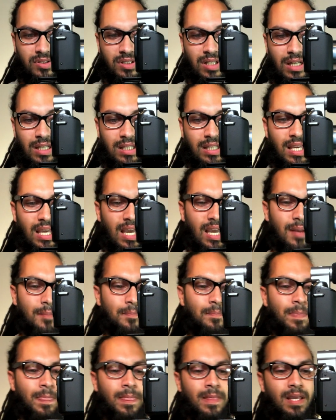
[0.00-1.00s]

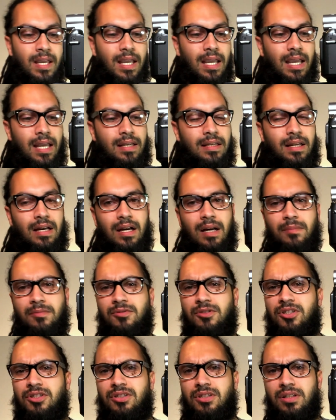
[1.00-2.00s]
Steadicam, and
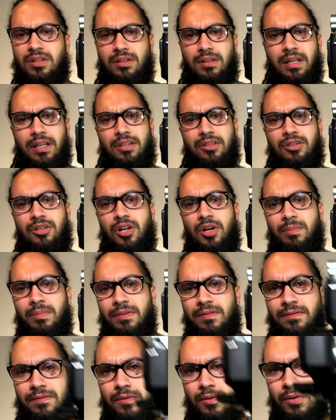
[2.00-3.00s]
just to let you know
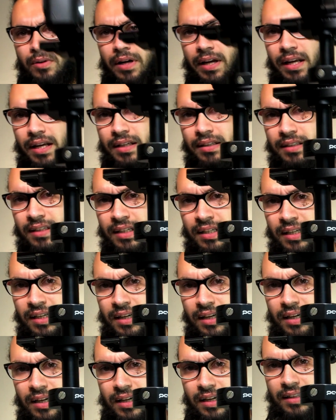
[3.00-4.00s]
beforehand,
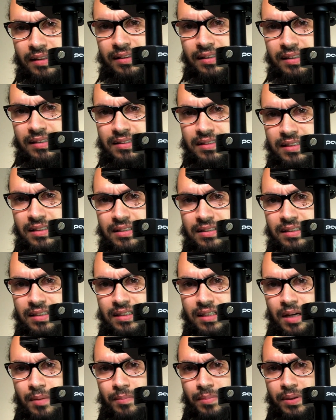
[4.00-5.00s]
this is the
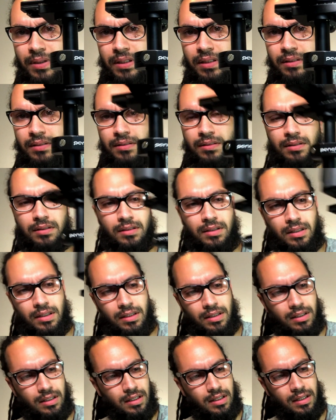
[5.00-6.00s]
company.
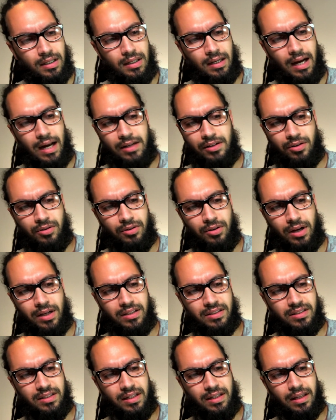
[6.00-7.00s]
I don't know how
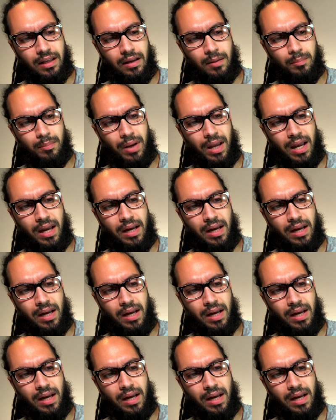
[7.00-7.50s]
to say that.